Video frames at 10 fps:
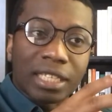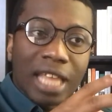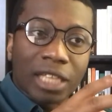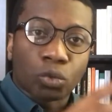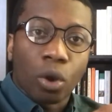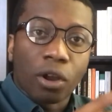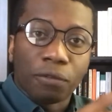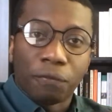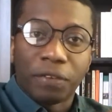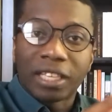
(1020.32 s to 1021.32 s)
that's one
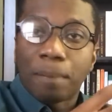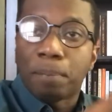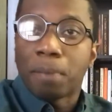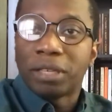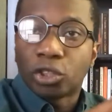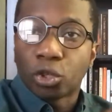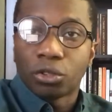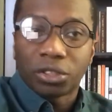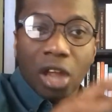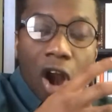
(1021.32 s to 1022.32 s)
of the things that public
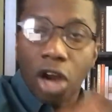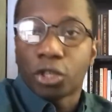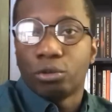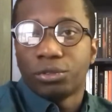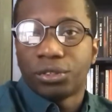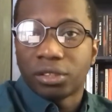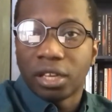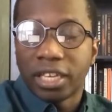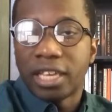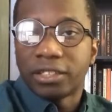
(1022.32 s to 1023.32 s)
choice argues
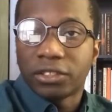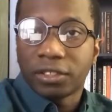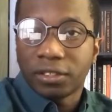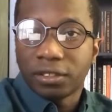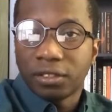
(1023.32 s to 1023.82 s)
against.